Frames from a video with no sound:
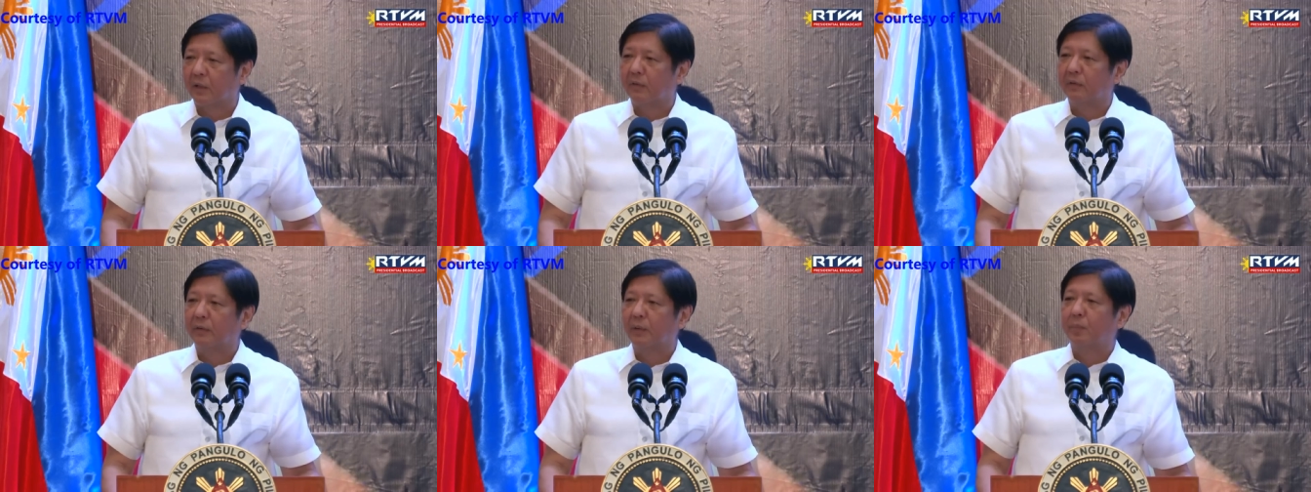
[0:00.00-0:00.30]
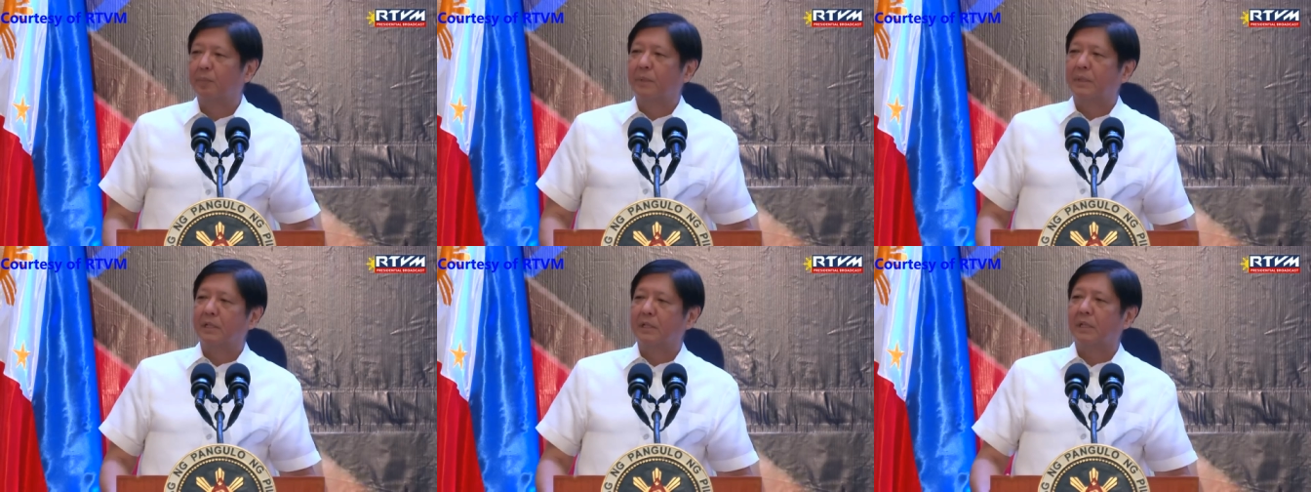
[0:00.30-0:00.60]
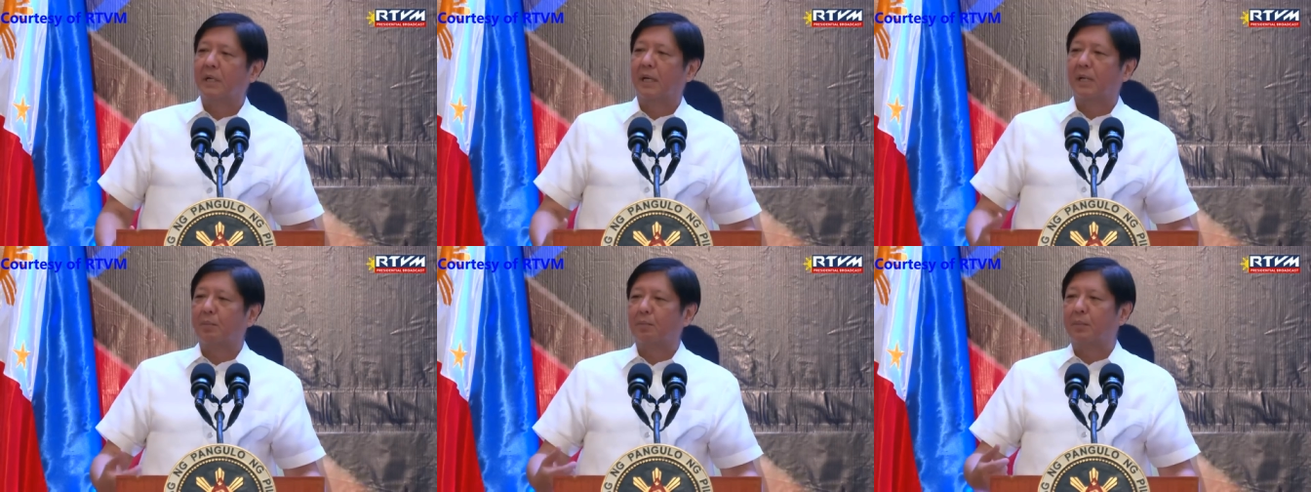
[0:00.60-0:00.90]
of the B
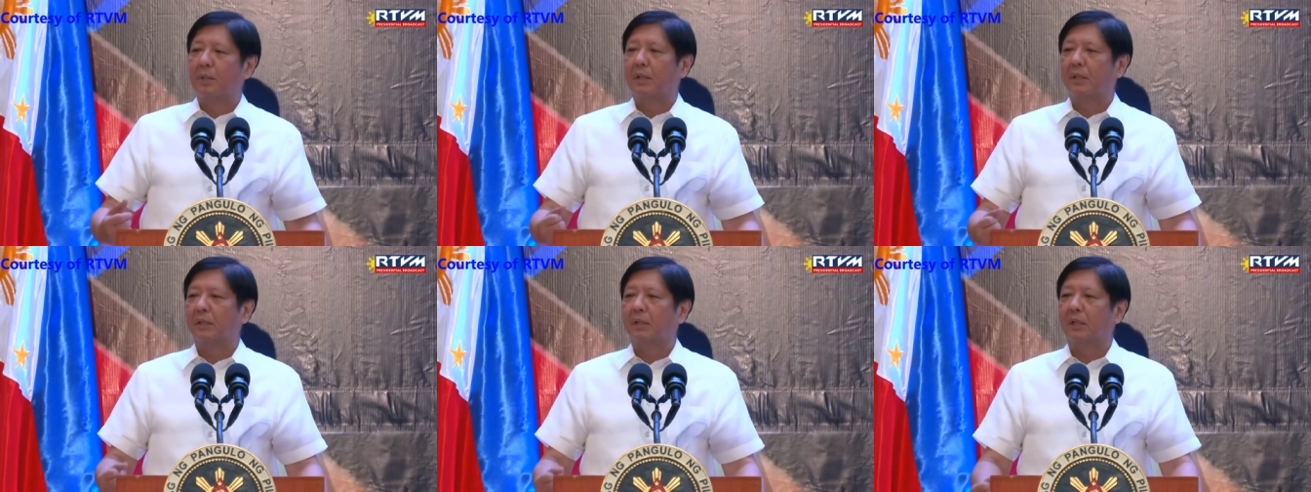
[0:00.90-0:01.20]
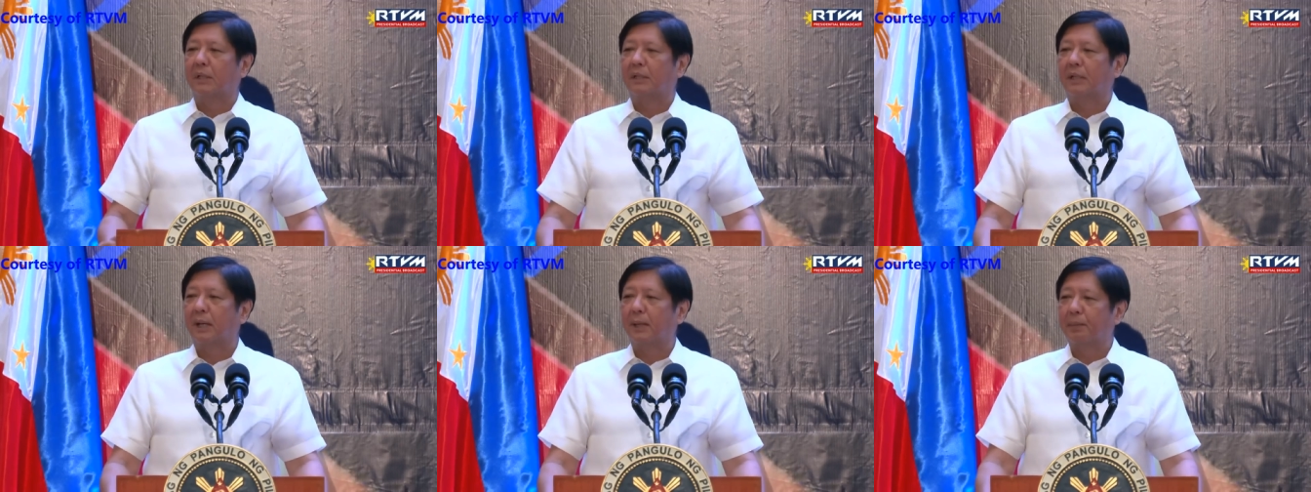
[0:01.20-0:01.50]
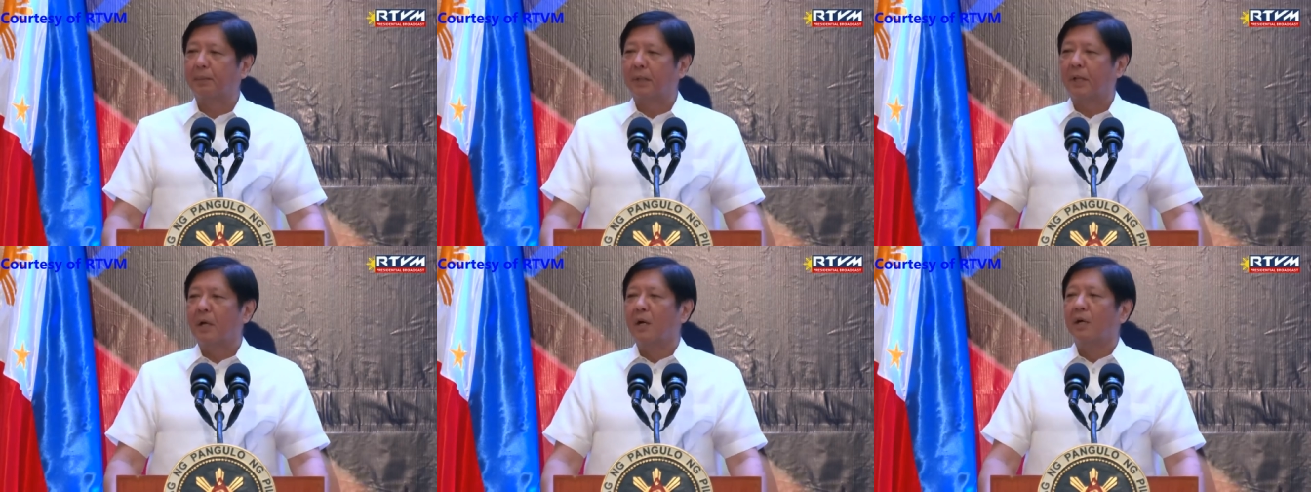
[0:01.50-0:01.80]
C I B and the
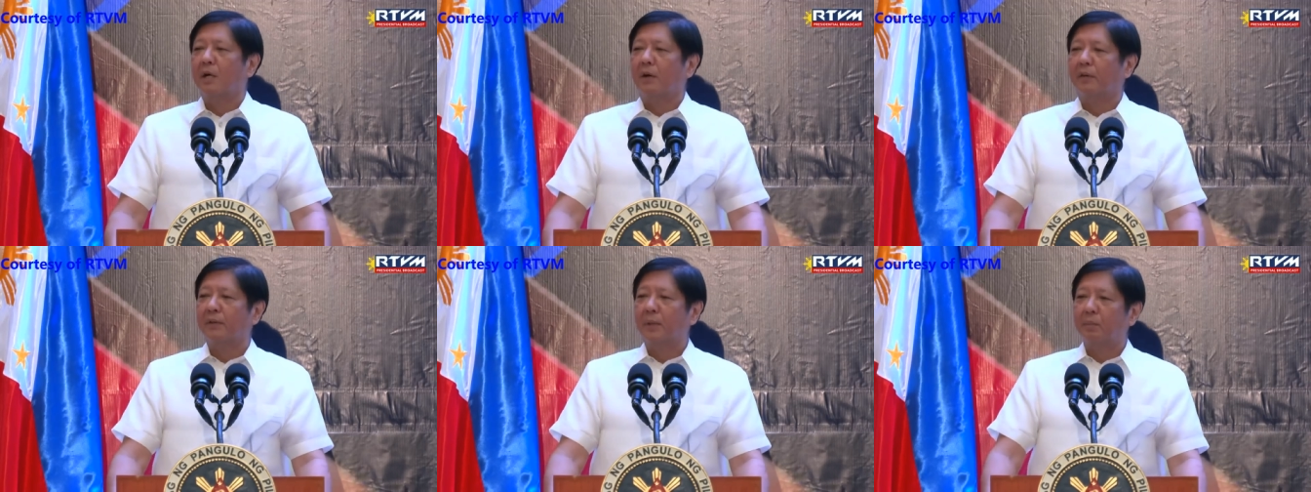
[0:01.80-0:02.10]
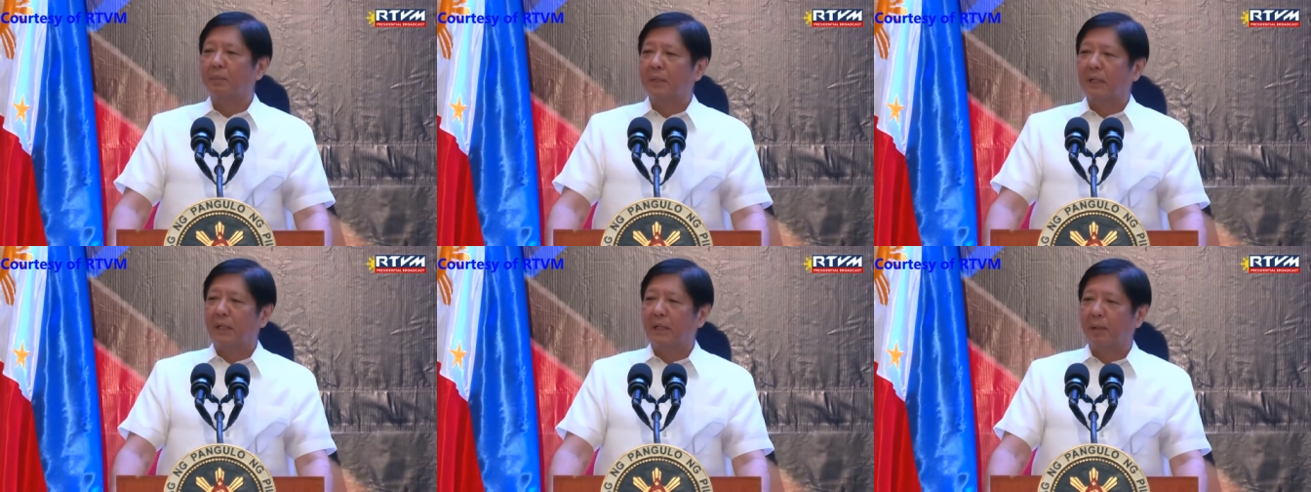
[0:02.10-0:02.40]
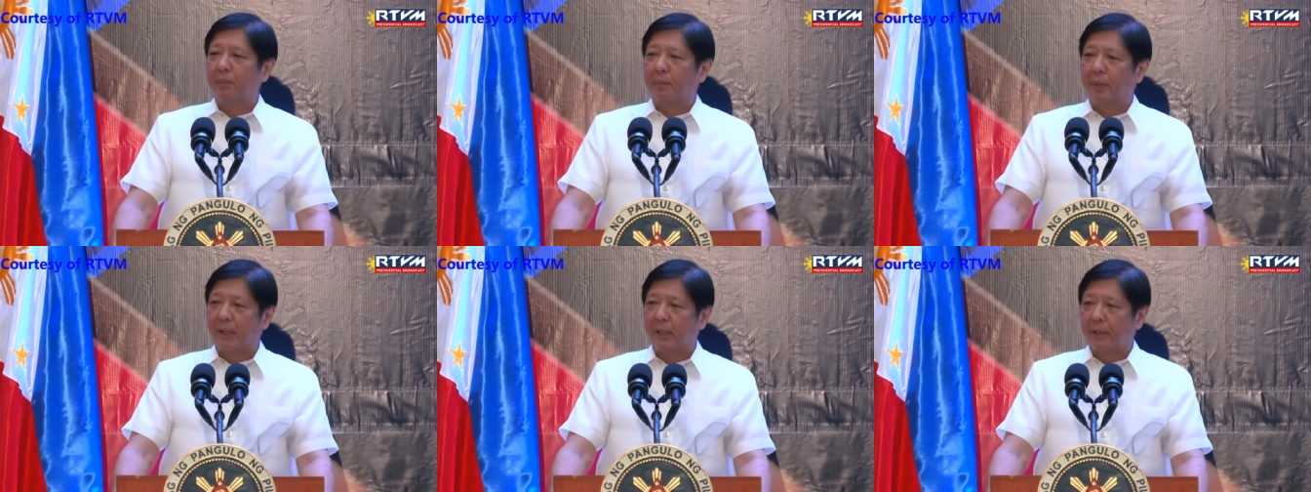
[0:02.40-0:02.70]
depth of the
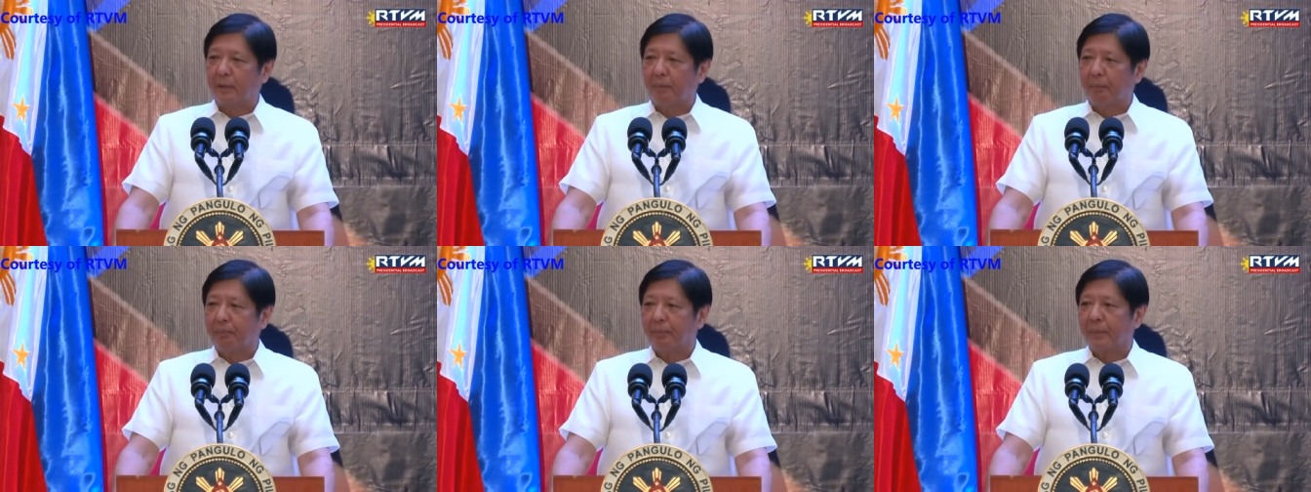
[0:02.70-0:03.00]
Manila Bay